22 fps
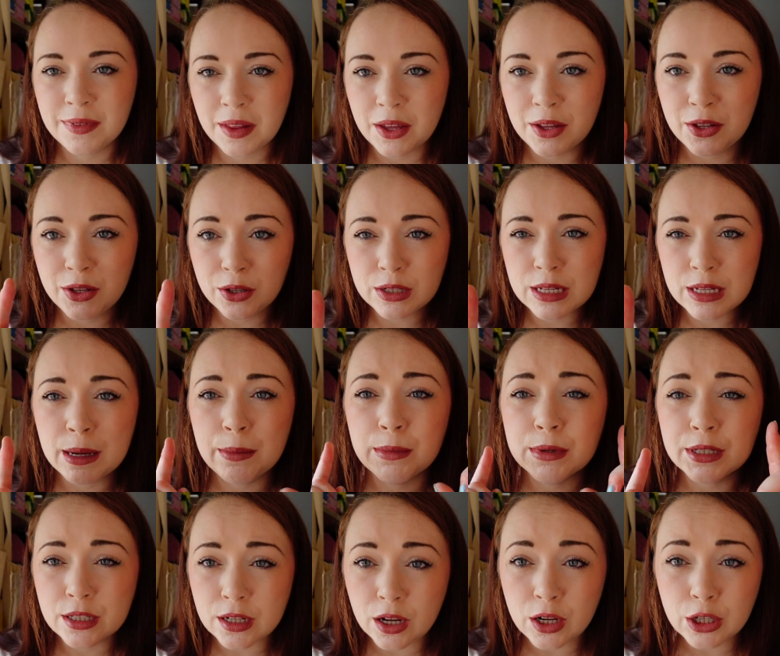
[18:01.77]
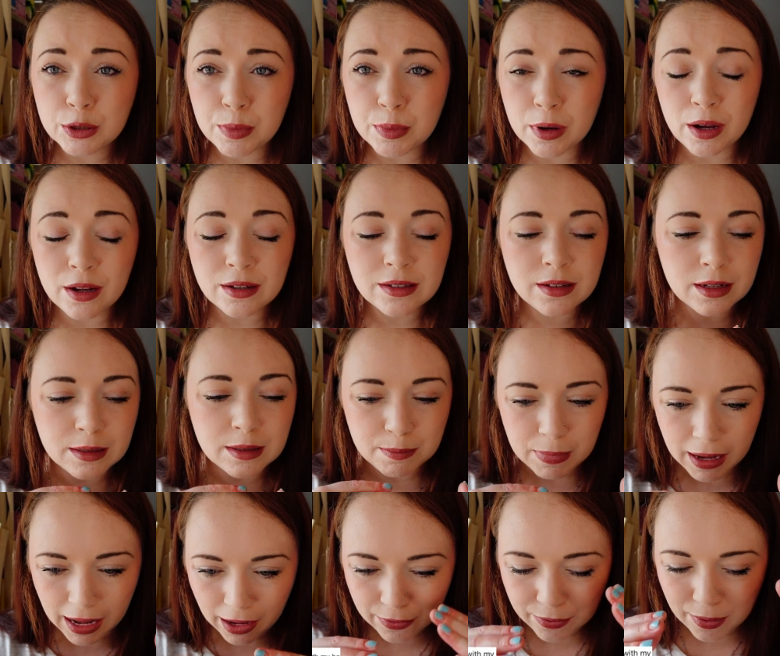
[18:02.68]
Using massage bars as
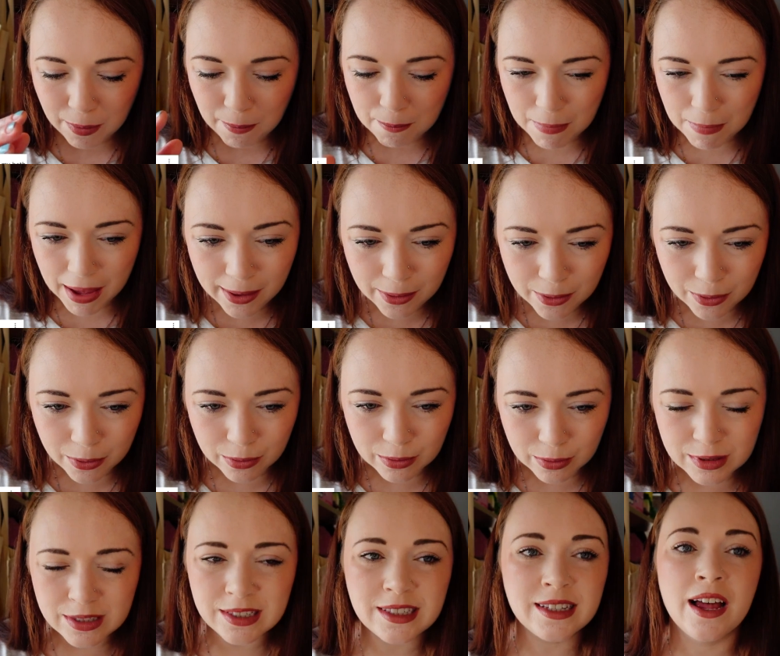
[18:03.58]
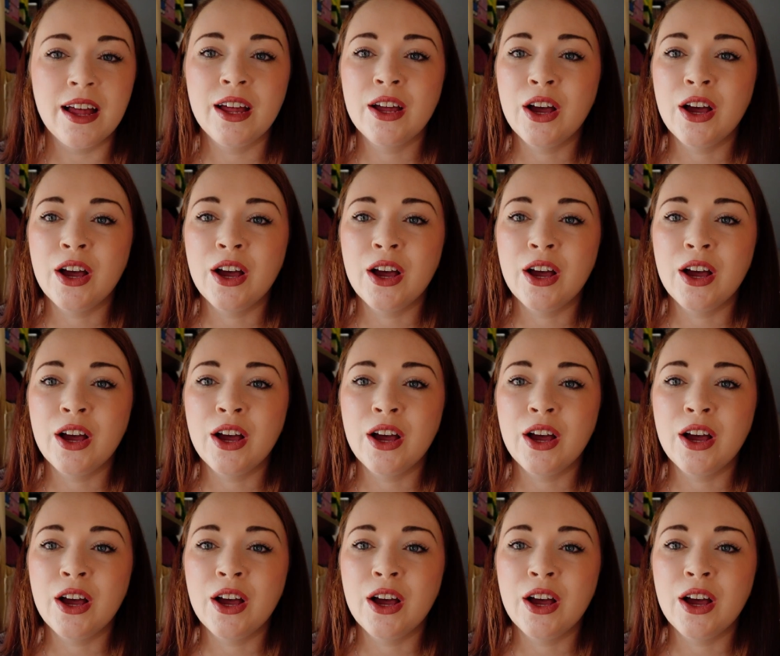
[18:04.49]
bath melts.